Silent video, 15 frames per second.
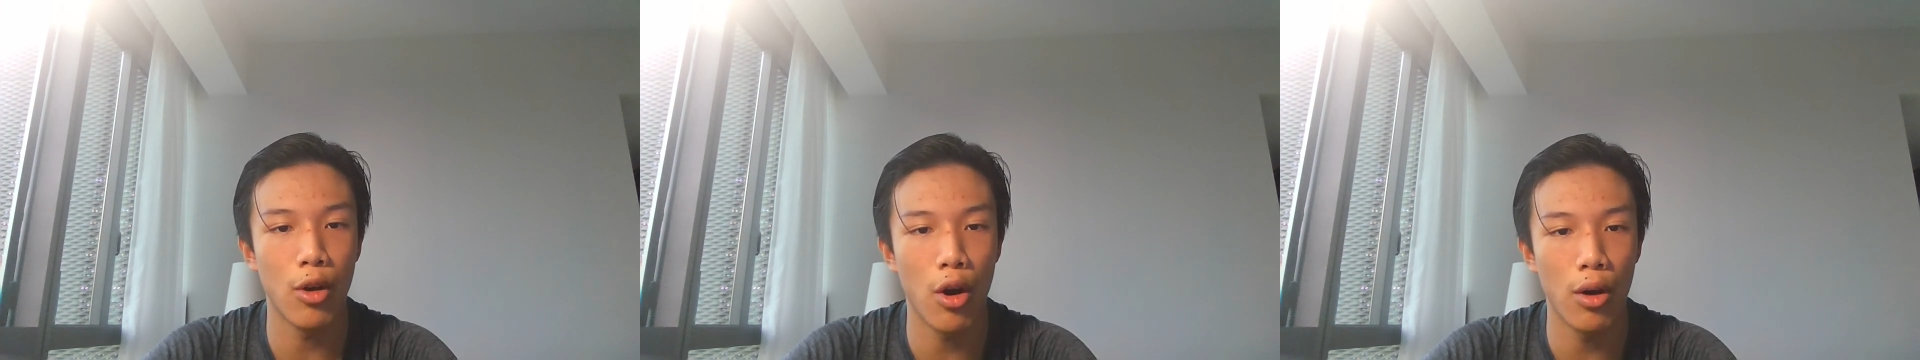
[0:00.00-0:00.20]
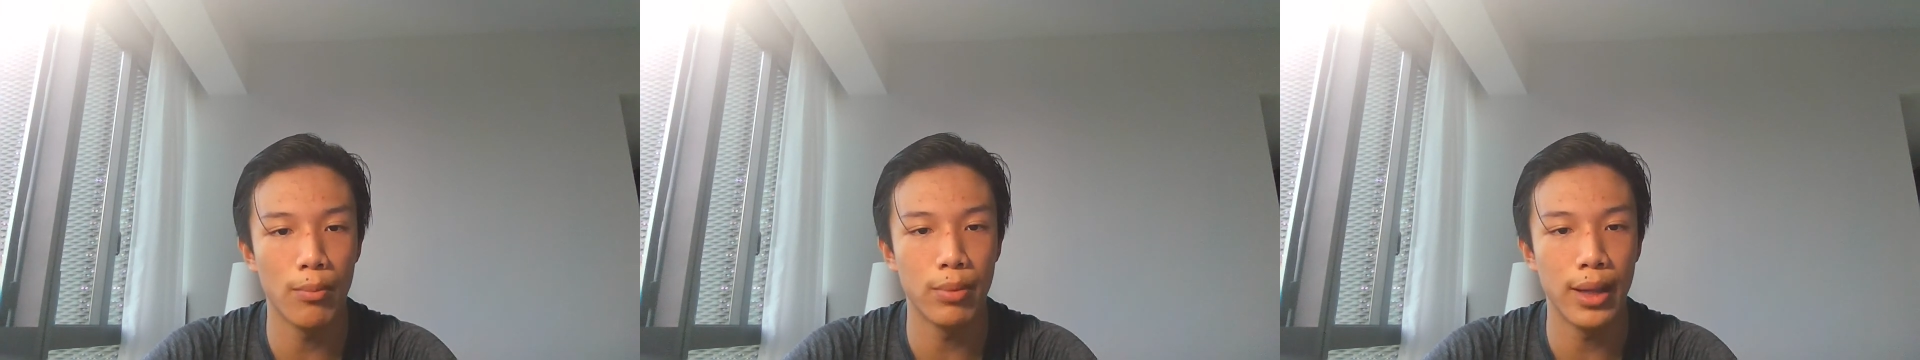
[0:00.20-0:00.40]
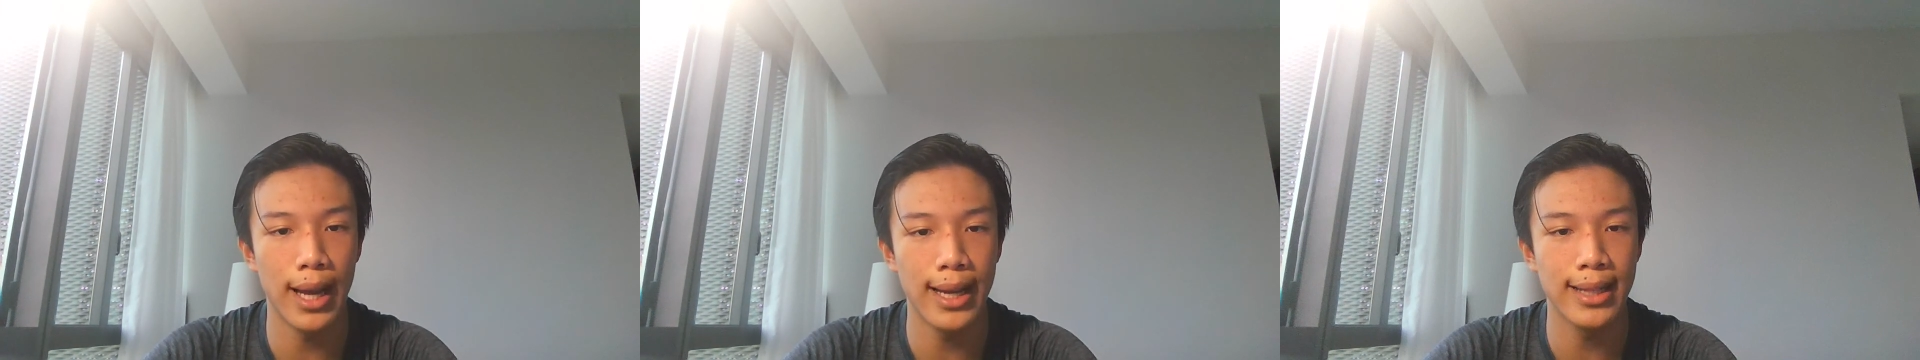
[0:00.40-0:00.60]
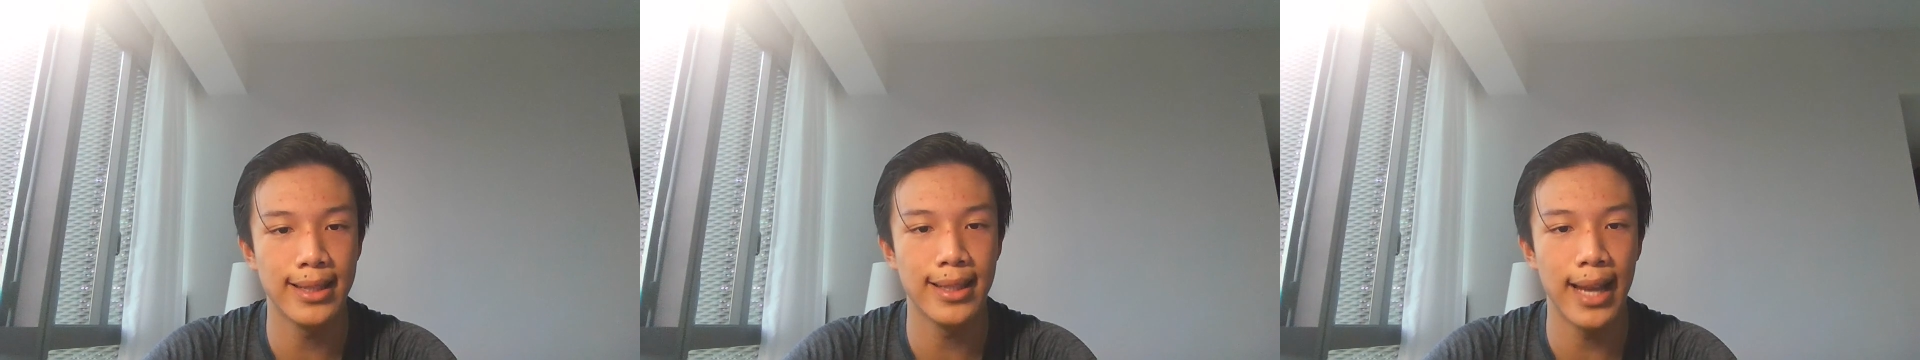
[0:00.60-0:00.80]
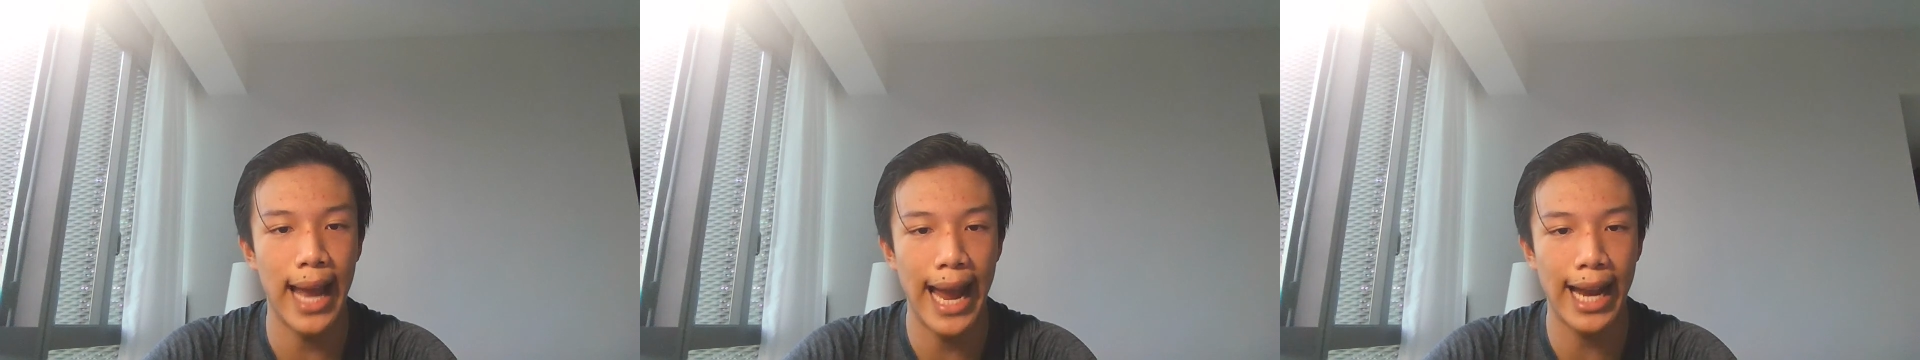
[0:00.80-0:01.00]

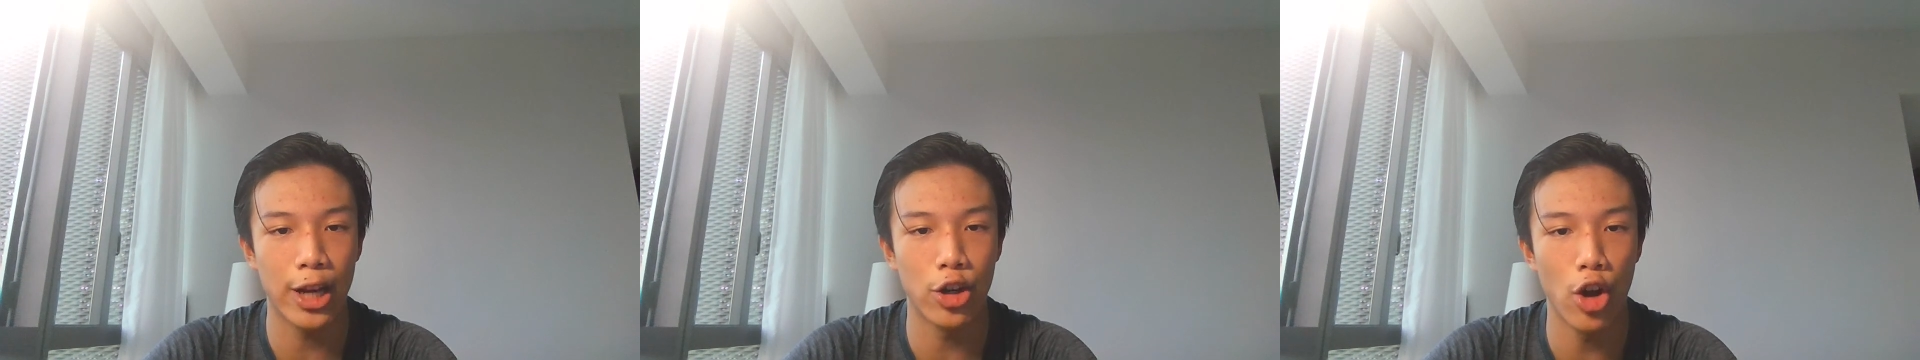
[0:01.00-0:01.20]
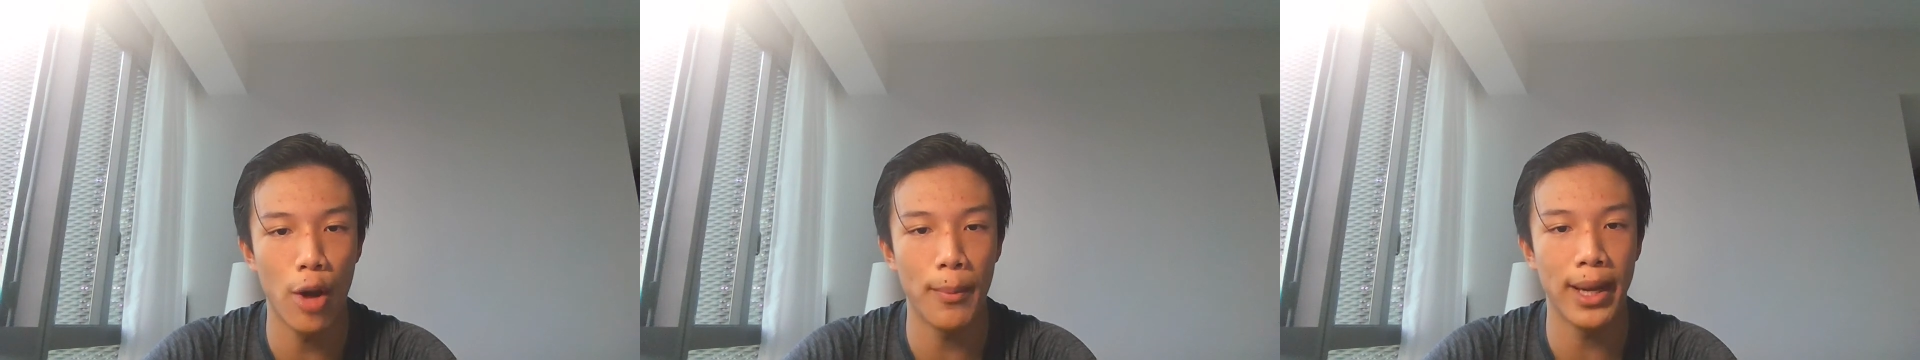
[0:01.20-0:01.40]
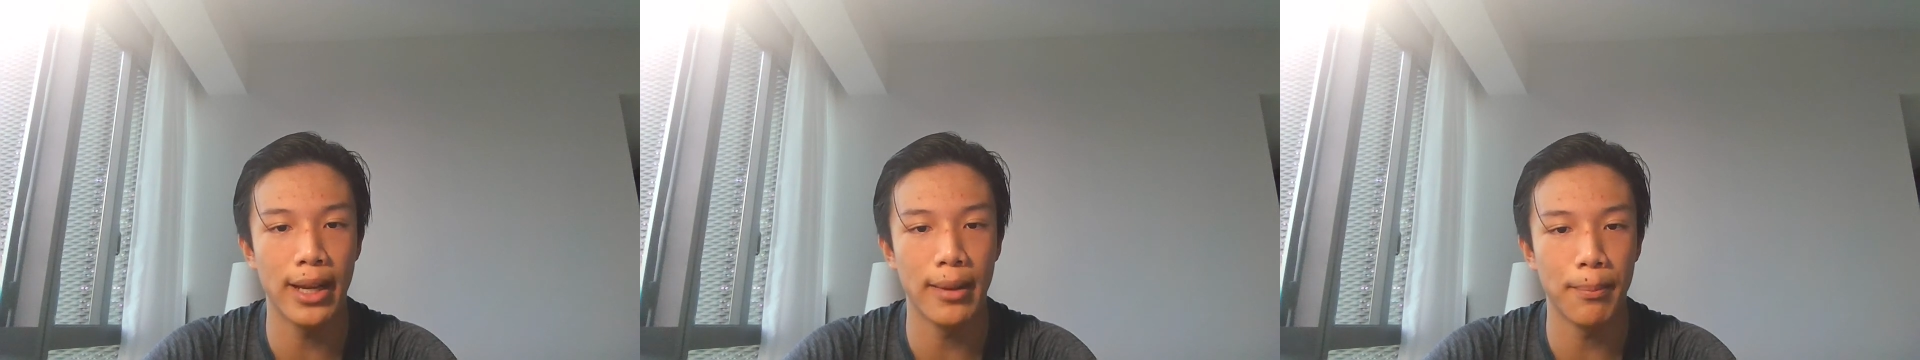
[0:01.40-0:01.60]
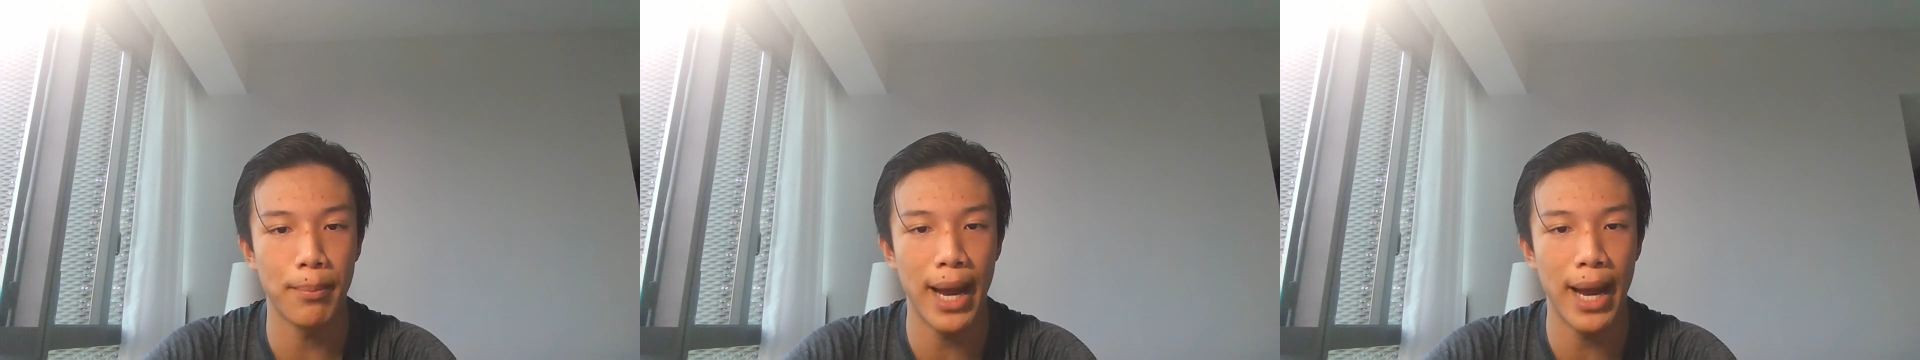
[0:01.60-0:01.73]
complex economic